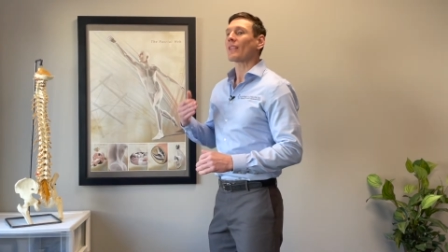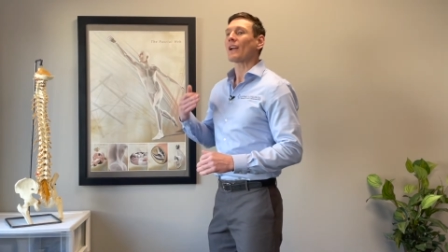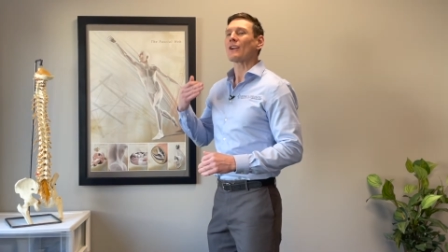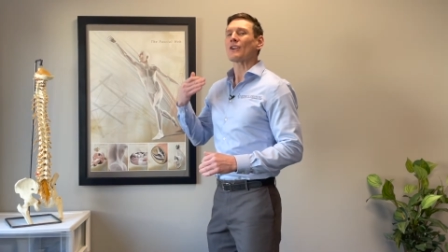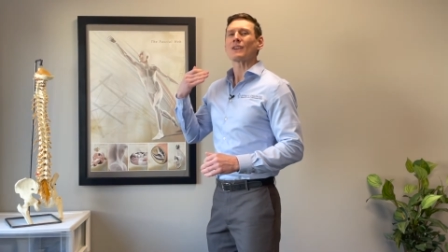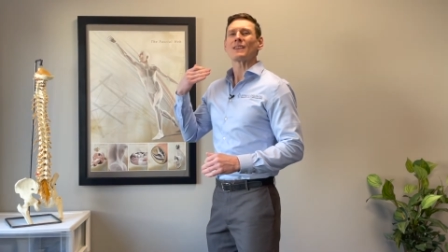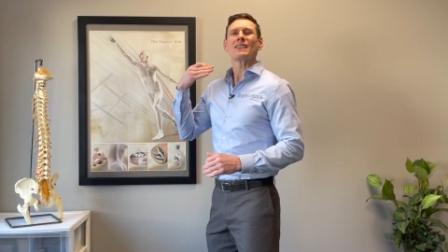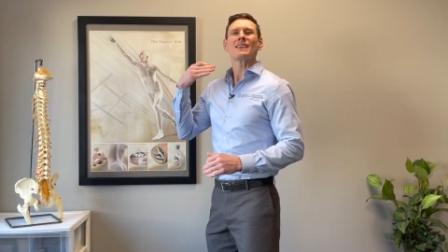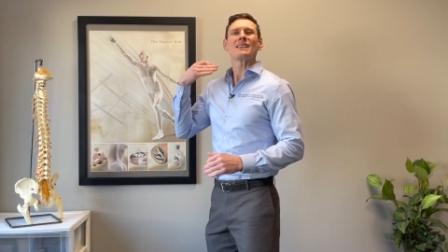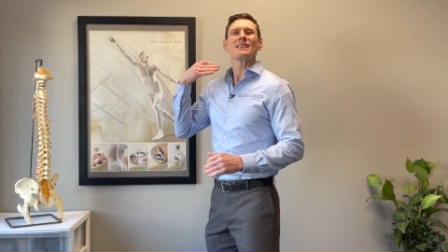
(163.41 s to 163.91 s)

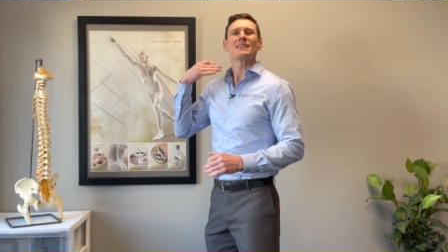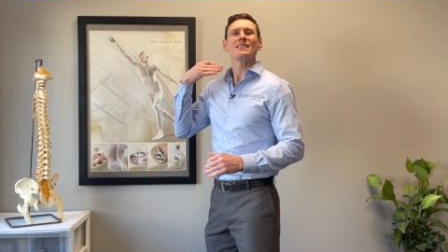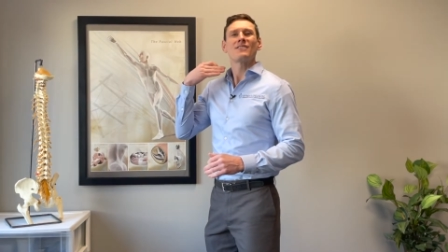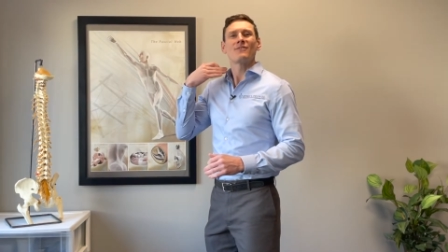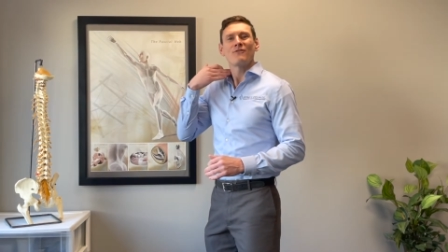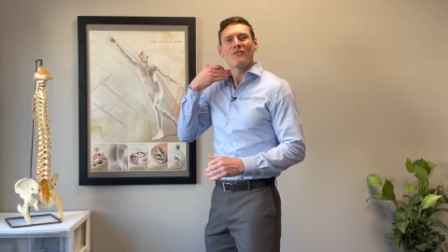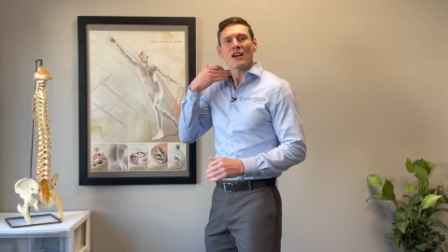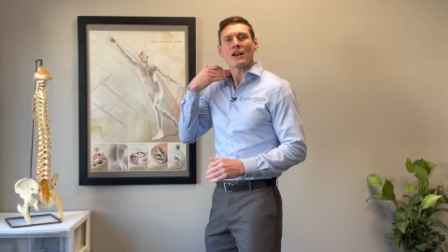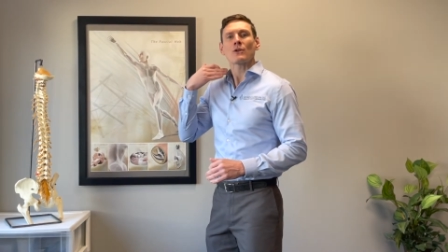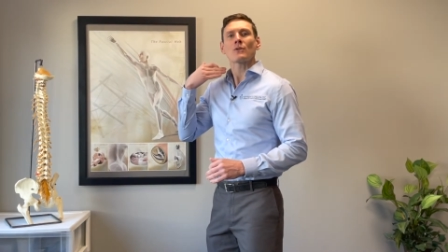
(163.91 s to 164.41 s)
are in the
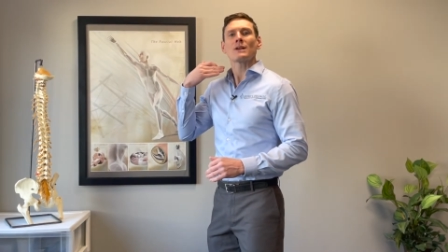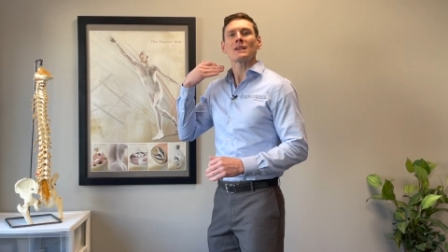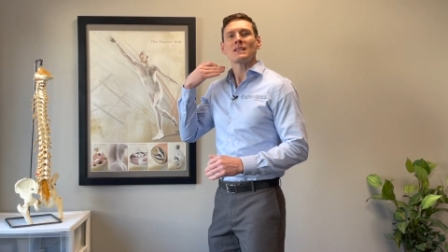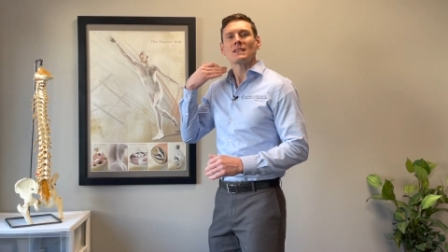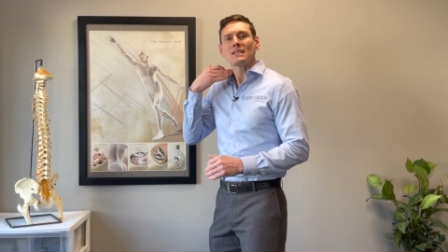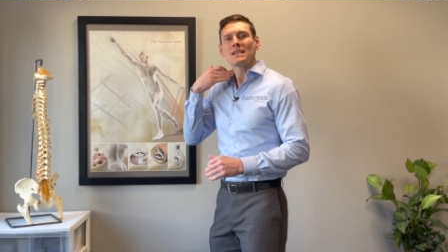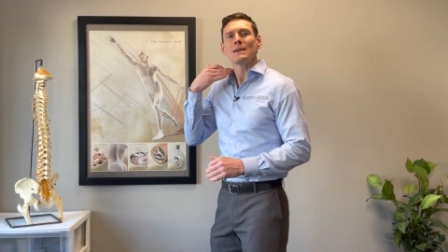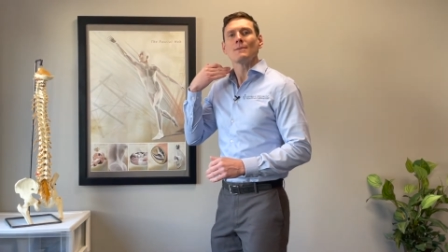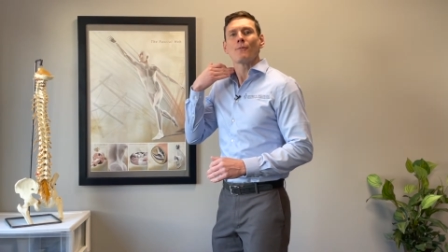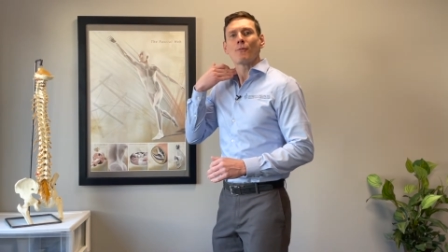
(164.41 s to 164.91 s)
very
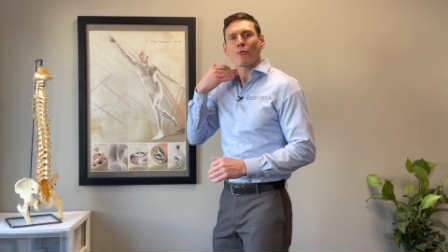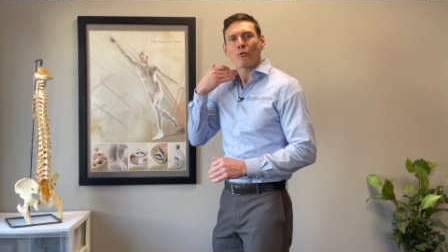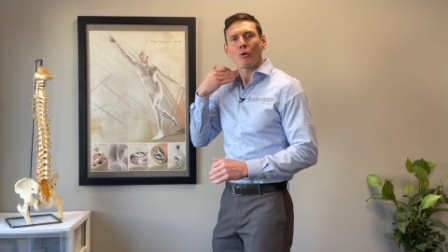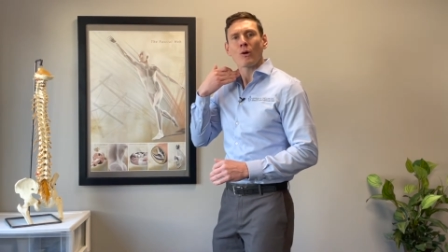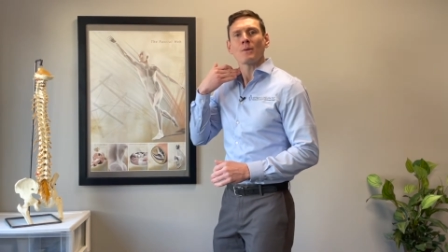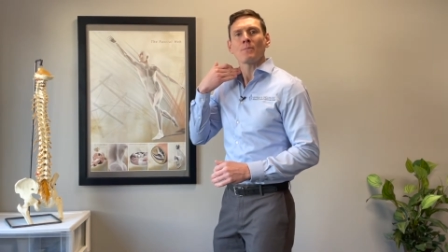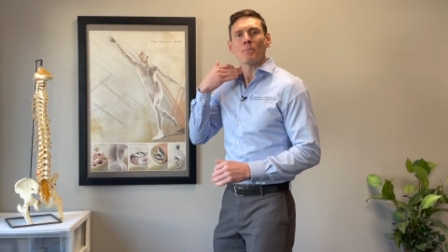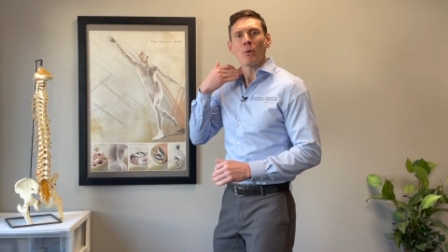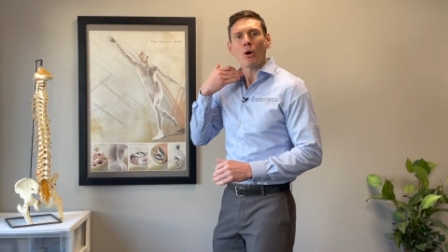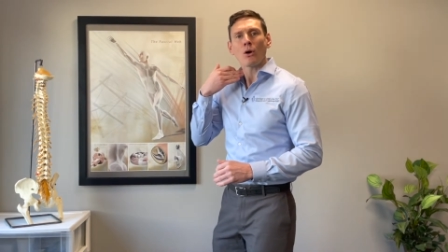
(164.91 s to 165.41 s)
deep
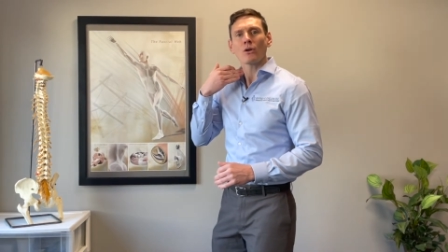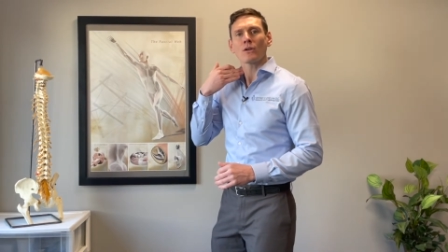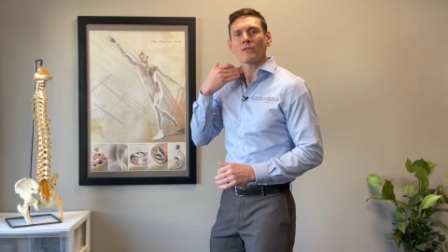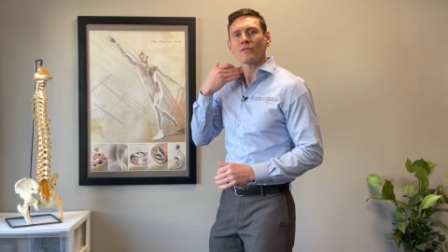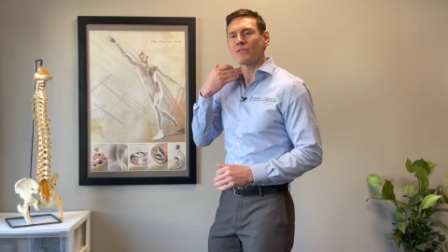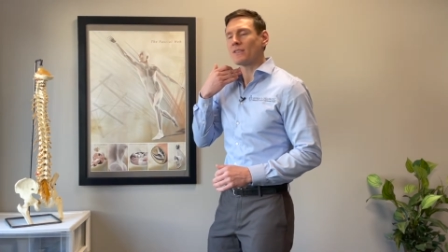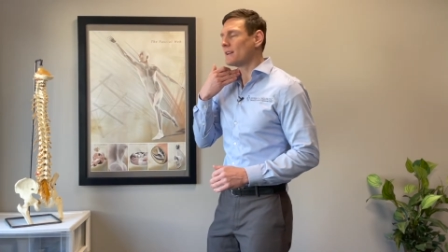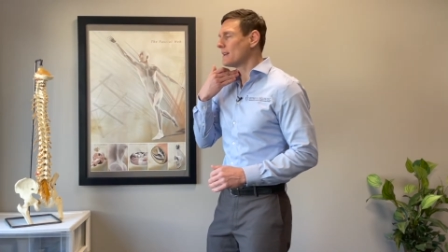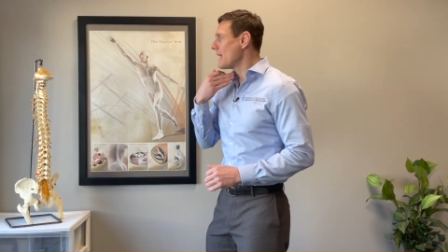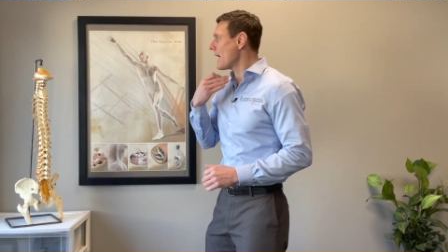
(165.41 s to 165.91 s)
front part
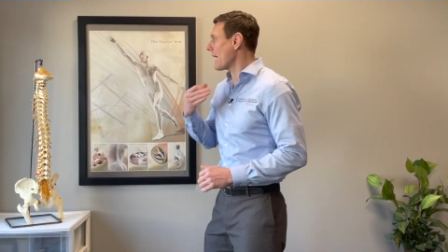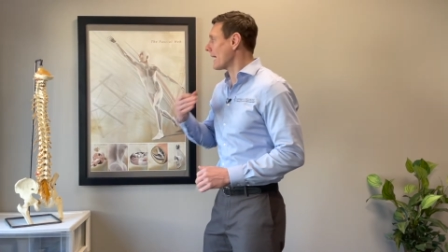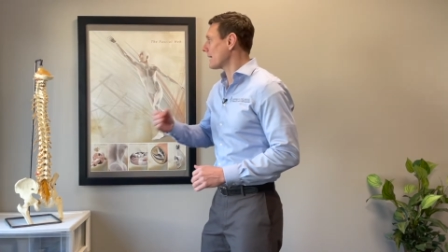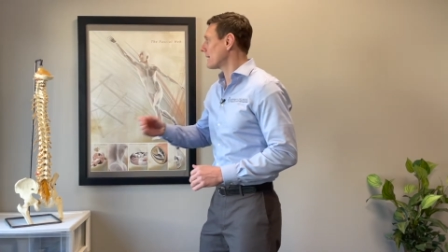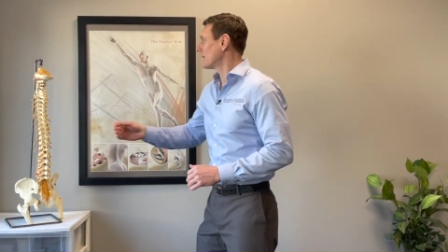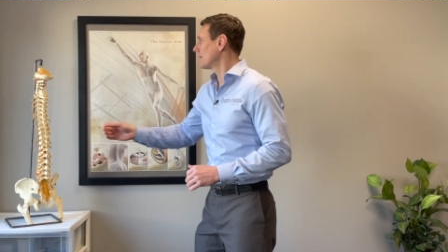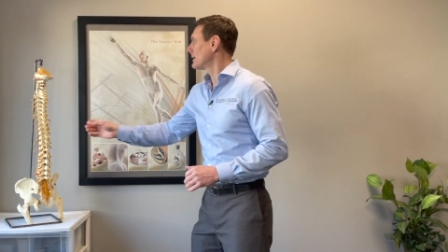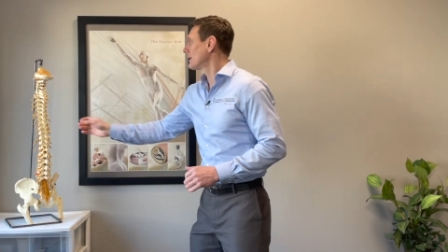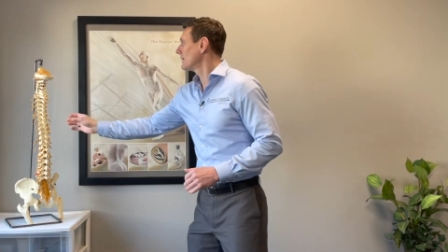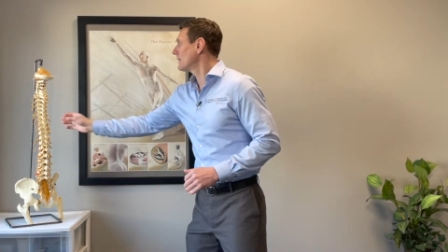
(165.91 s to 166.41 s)
of the neck.